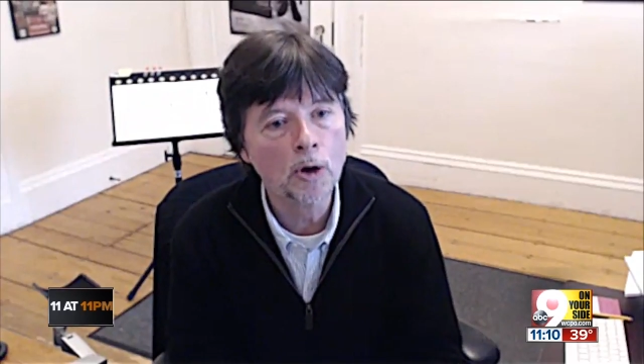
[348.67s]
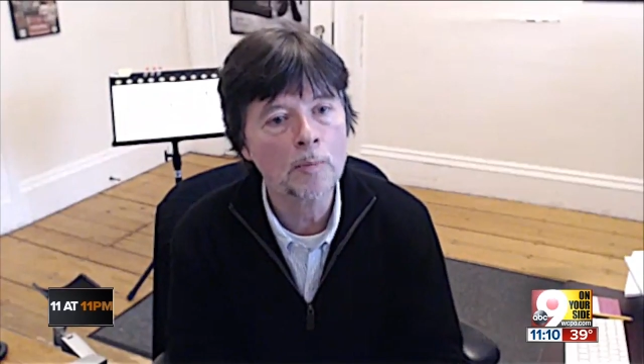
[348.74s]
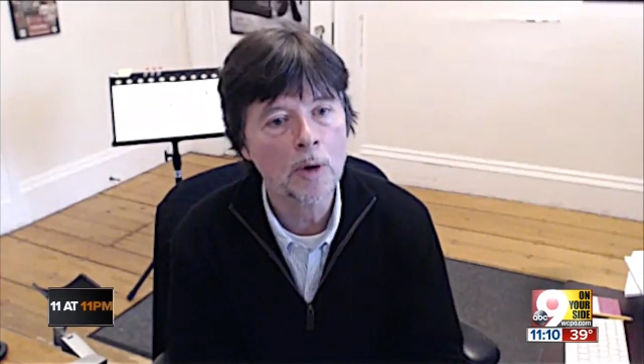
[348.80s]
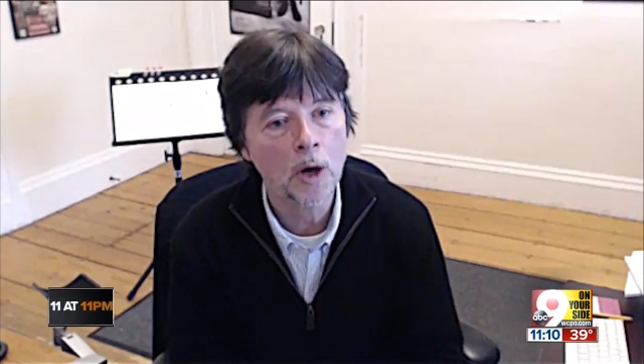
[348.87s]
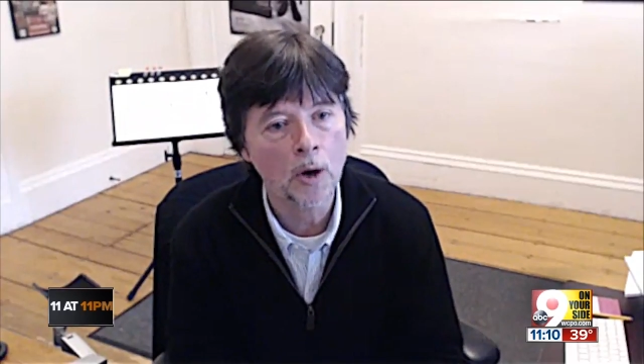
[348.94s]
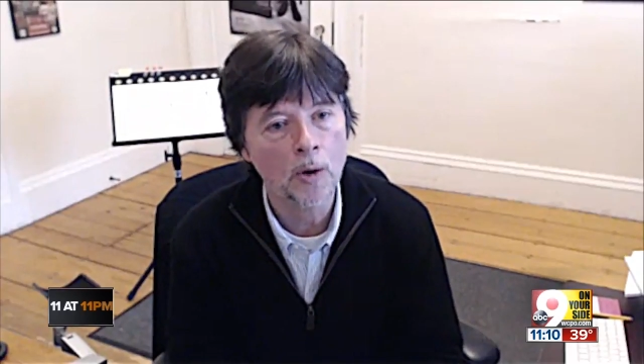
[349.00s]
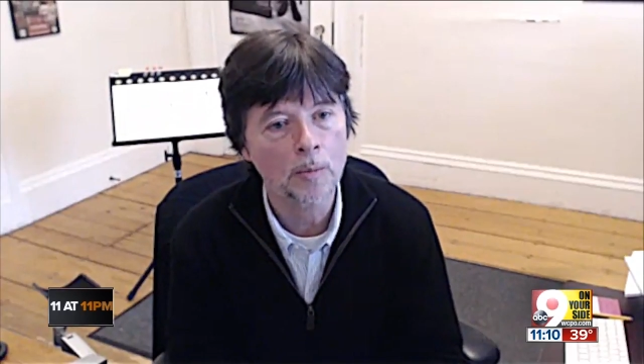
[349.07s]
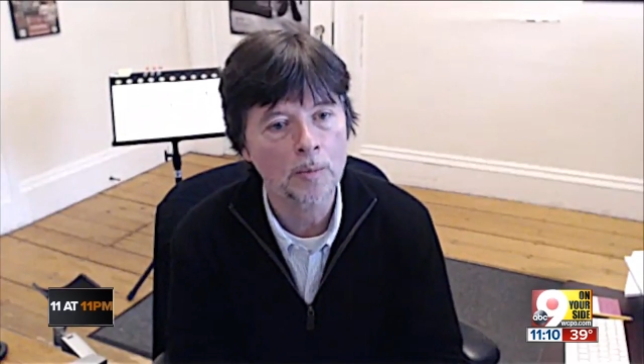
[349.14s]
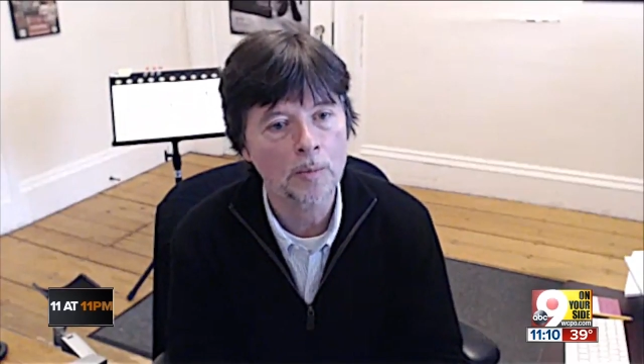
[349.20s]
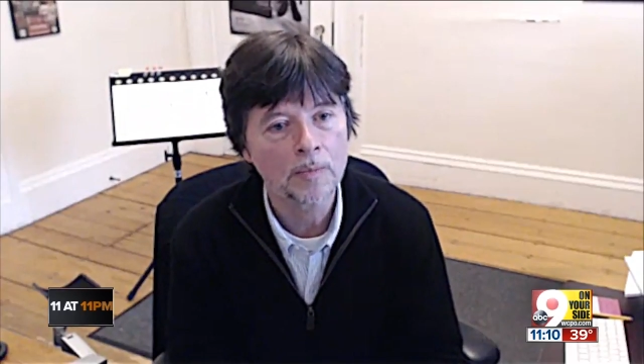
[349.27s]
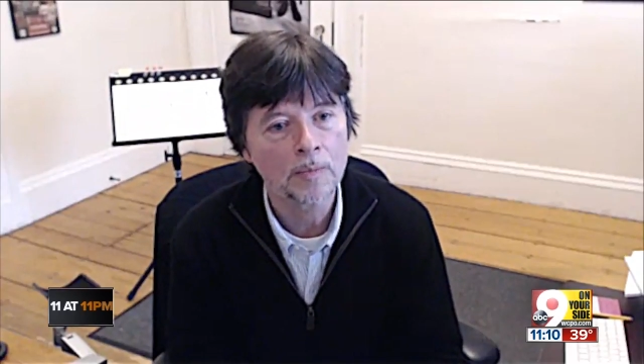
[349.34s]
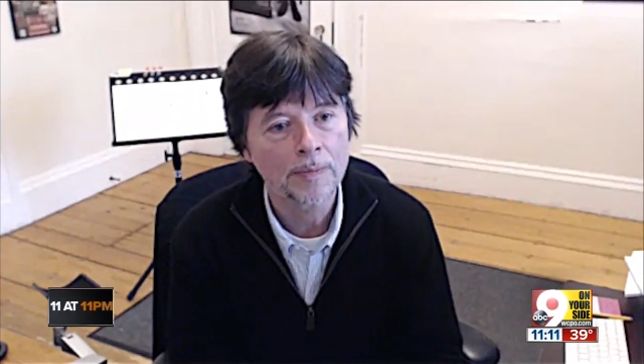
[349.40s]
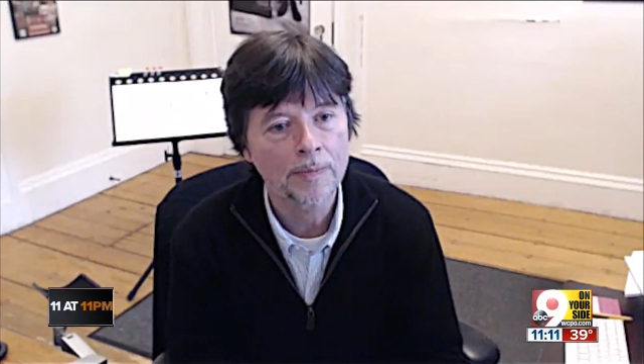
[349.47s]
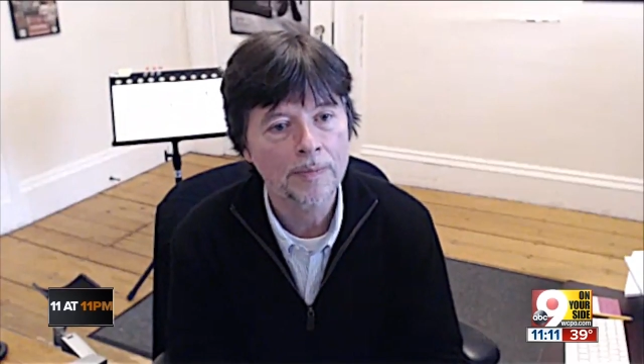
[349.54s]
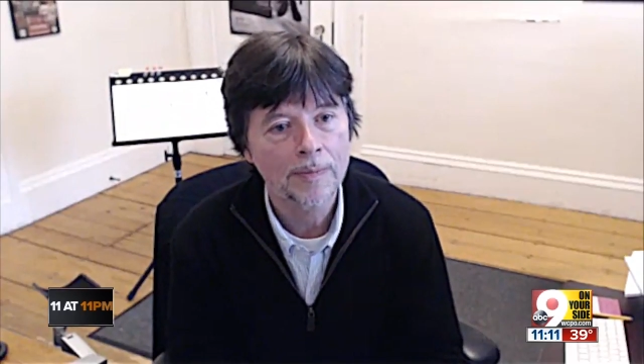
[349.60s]
home.
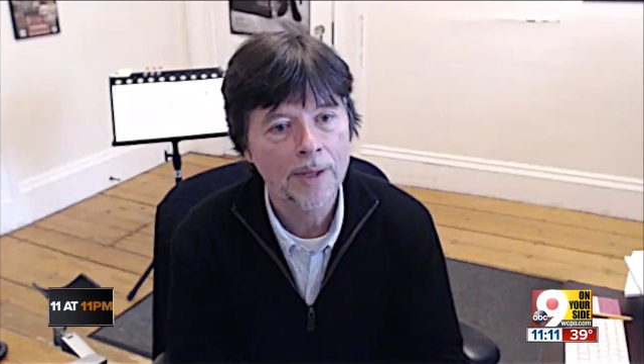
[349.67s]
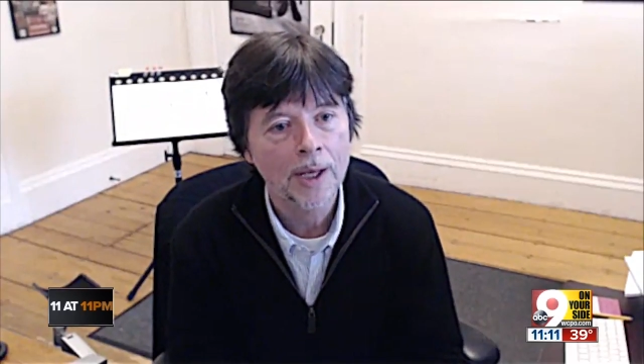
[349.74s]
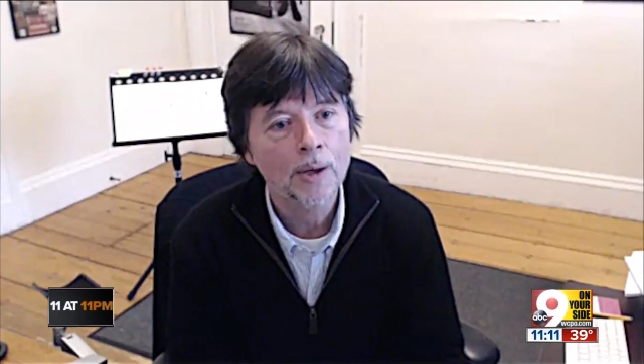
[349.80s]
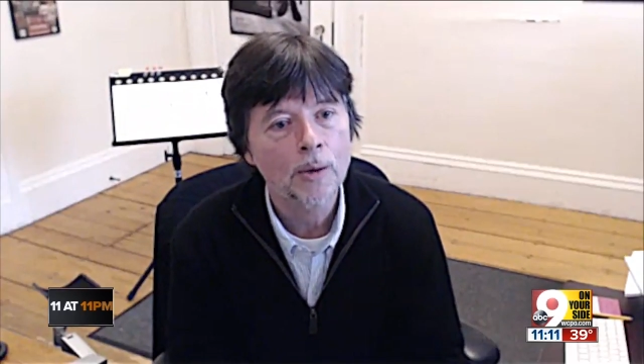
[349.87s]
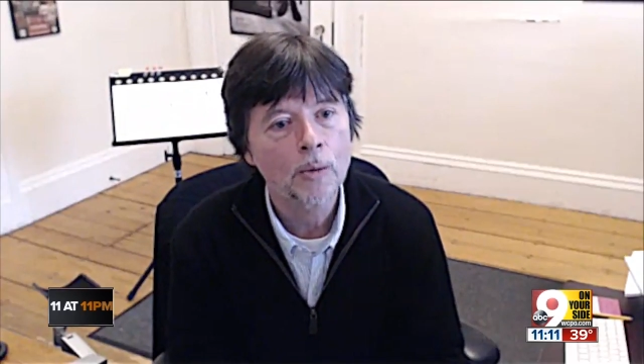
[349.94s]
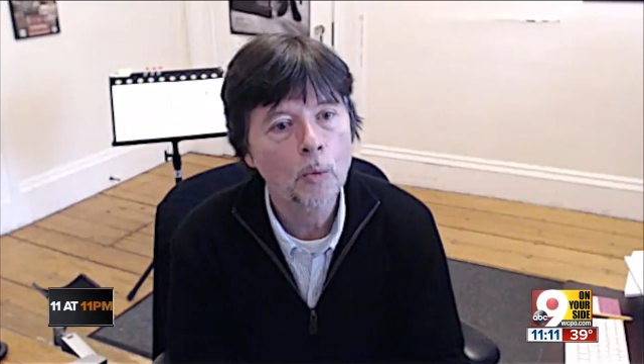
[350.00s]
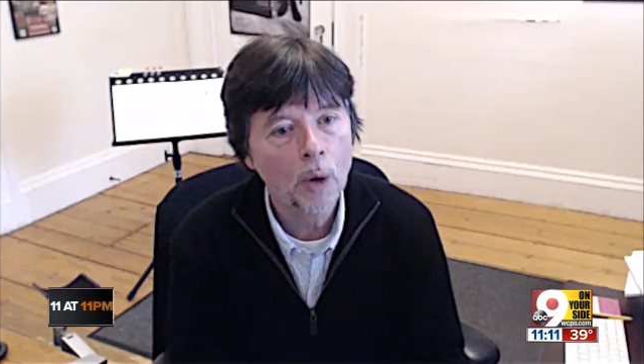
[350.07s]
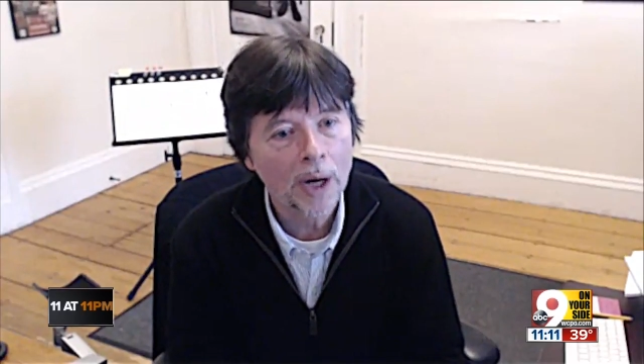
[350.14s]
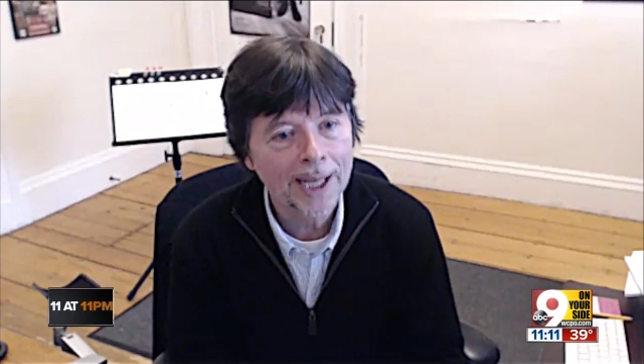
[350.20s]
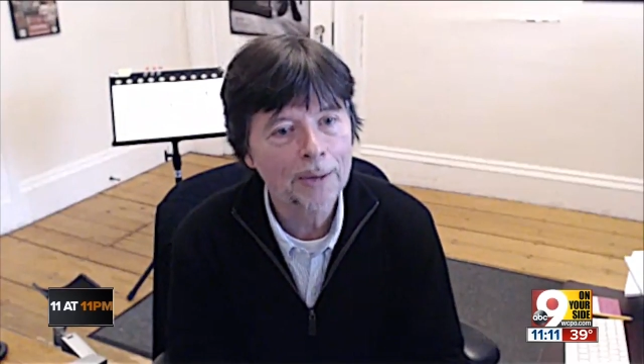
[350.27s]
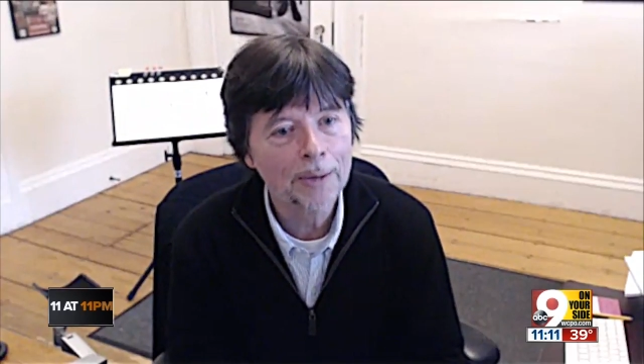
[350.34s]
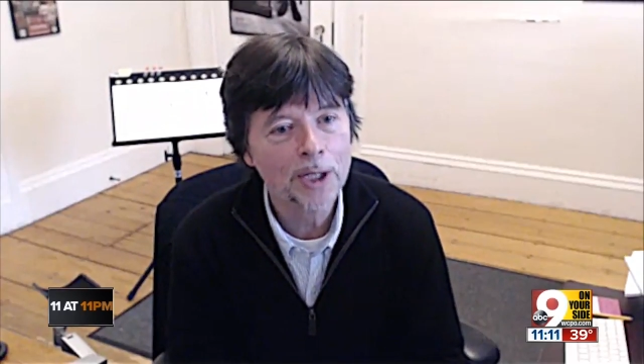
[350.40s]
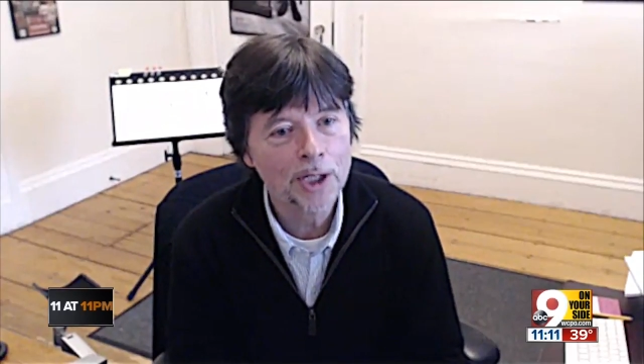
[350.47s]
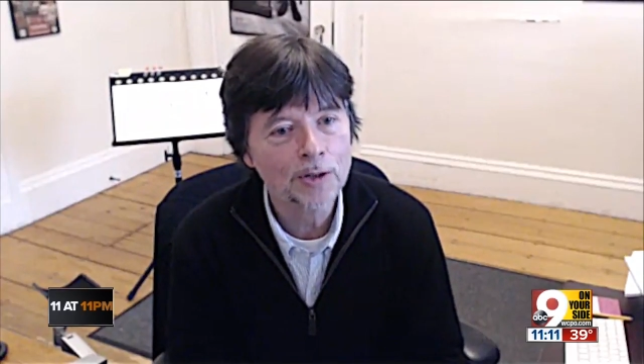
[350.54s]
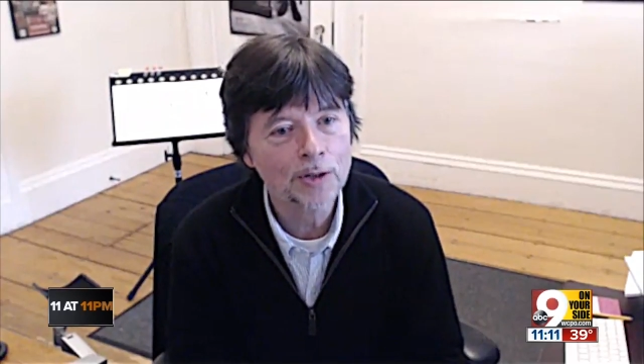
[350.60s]
What can we
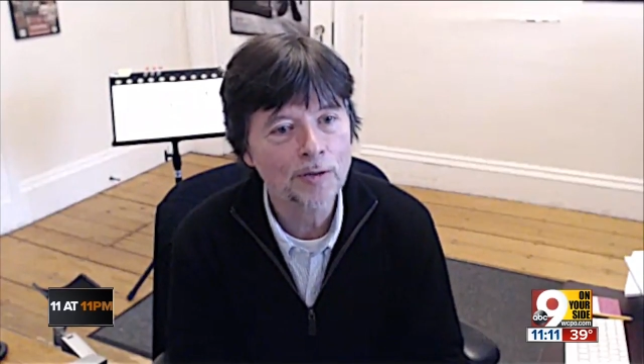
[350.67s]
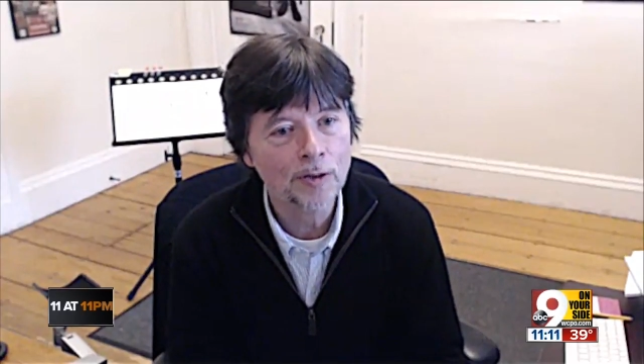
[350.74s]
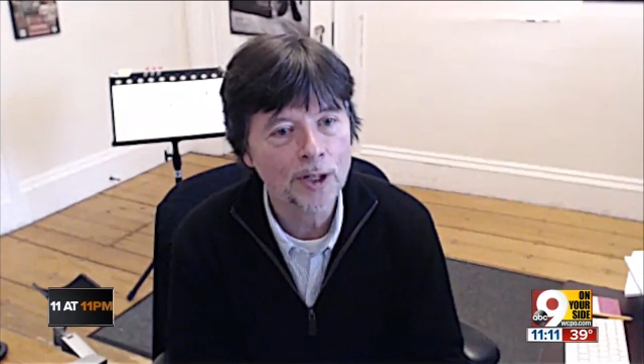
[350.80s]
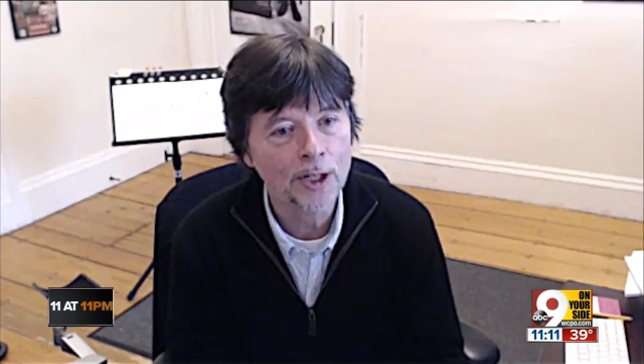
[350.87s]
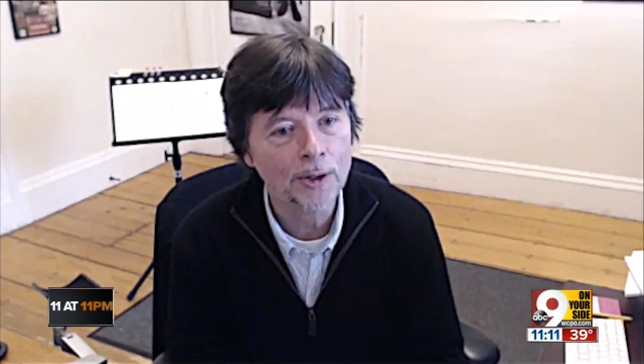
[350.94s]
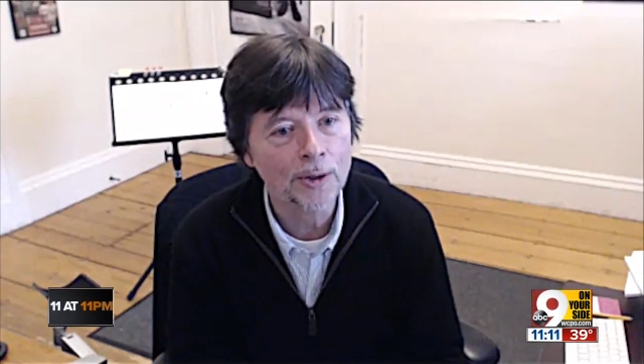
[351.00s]
do for you?